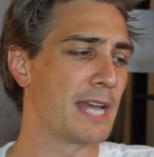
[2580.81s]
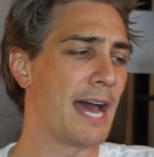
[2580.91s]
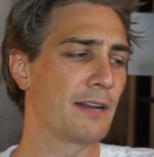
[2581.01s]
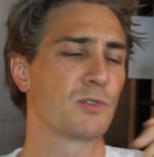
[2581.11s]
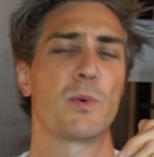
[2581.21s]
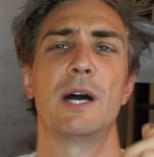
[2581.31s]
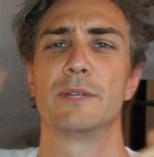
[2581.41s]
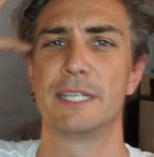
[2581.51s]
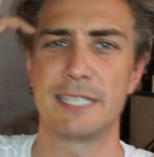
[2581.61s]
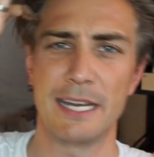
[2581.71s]
out as well,
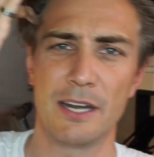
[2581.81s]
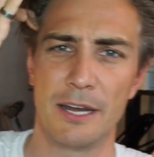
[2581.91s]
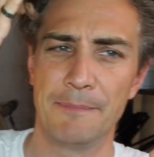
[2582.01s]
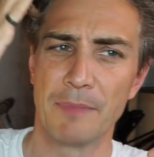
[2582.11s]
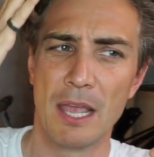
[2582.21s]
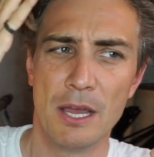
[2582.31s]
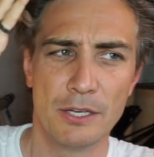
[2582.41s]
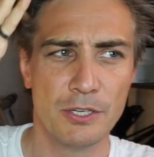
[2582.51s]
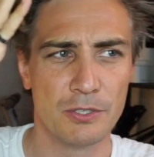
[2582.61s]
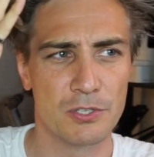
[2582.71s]
Nintendo.
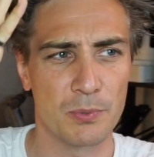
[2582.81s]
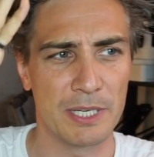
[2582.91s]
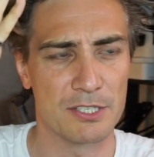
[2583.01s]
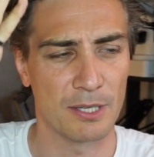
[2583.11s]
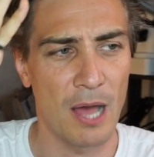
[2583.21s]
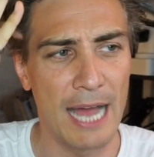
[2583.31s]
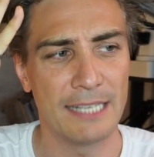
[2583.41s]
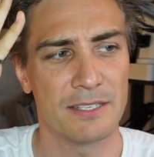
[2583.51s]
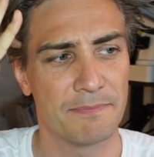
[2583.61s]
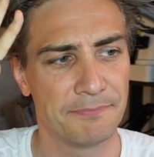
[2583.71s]
New Switch Lite.
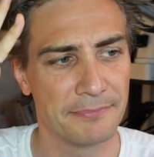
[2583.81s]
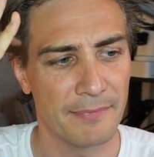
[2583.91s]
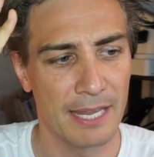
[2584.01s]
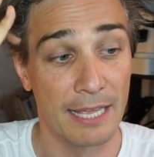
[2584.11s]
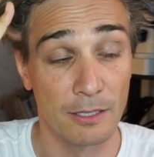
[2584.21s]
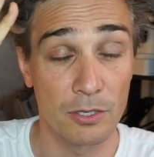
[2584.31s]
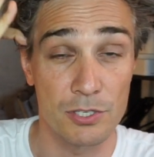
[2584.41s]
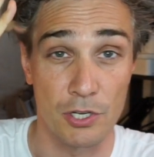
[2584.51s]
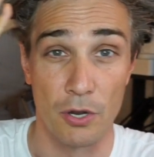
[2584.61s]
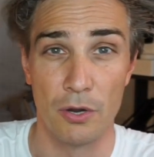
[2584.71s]
It looks
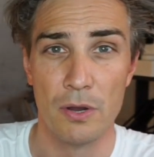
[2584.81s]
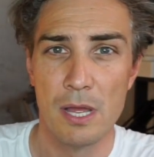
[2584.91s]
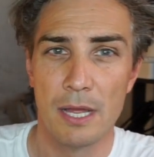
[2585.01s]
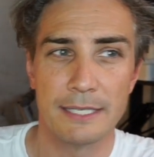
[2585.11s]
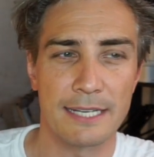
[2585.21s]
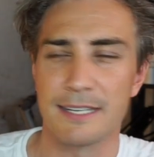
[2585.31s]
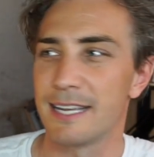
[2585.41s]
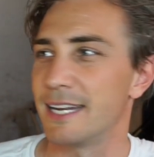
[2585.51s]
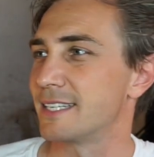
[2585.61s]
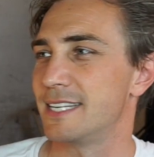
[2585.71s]
cool. Doesn't
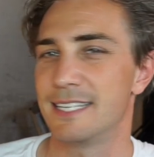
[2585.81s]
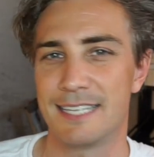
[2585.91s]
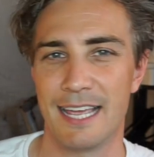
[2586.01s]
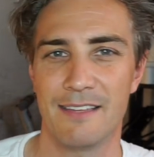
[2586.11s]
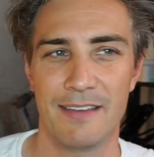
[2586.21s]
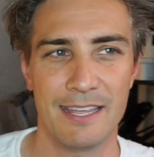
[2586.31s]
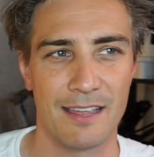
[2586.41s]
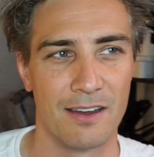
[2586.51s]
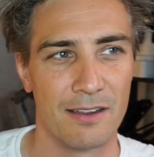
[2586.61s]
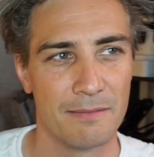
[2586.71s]
connect to your TV
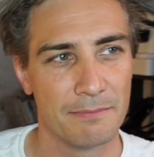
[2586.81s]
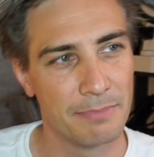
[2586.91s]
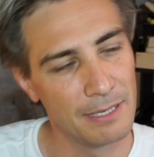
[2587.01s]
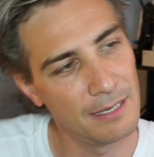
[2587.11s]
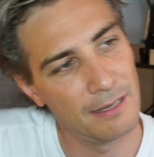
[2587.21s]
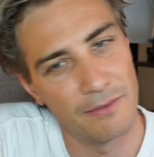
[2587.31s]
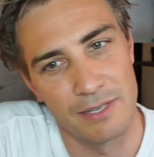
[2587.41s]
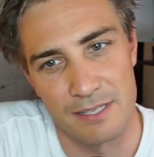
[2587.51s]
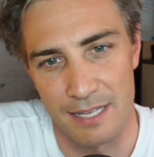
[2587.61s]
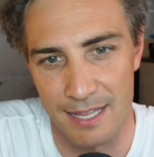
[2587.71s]
though, but
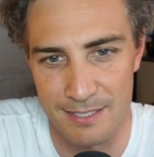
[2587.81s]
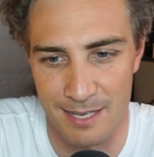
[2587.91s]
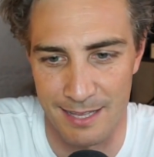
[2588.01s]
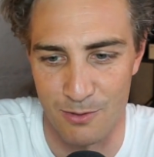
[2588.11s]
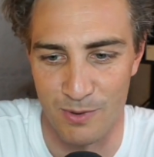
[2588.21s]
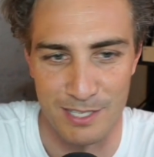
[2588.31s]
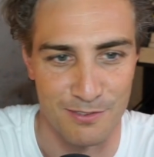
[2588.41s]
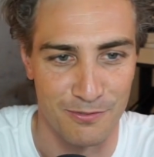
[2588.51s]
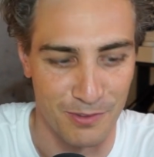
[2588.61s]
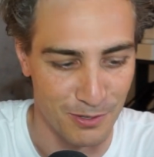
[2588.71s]
obviously that's like the
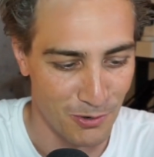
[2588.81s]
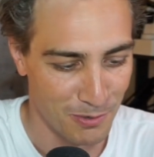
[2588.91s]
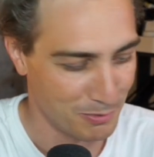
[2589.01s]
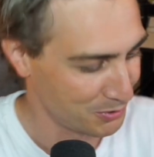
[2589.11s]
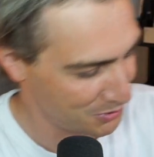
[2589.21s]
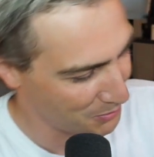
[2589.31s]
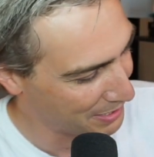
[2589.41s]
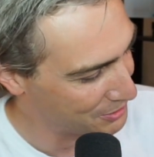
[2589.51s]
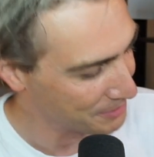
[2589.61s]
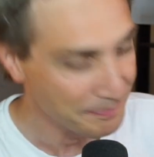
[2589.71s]
reason for the normal
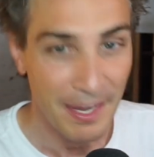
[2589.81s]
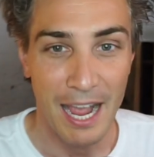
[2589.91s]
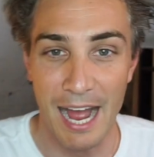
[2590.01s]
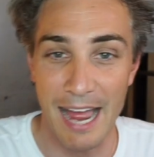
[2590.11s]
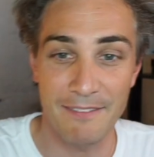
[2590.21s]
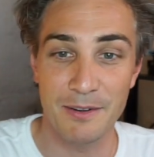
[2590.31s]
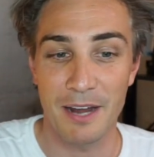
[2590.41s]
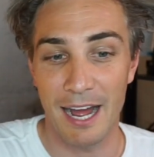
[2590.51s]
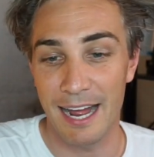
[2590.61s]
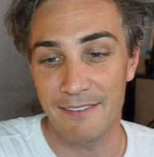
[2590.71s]
Switch. I
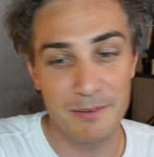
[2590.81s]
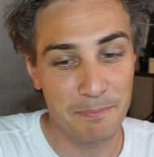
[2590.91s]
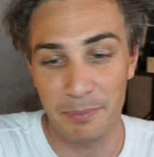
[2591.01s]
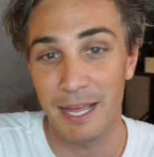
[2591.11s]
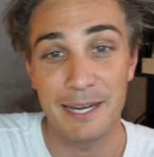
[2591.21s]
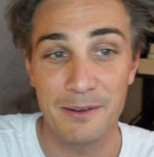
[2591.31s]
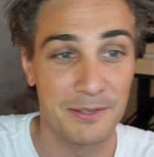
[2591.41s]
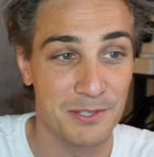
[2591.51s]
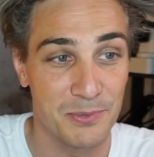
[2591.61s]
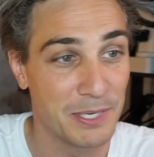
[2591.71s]
haven't played on
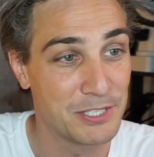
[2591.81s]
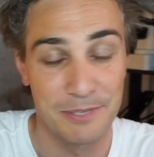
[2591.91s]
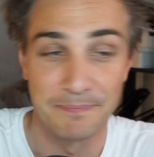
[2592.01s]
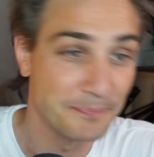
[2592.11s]
a Switch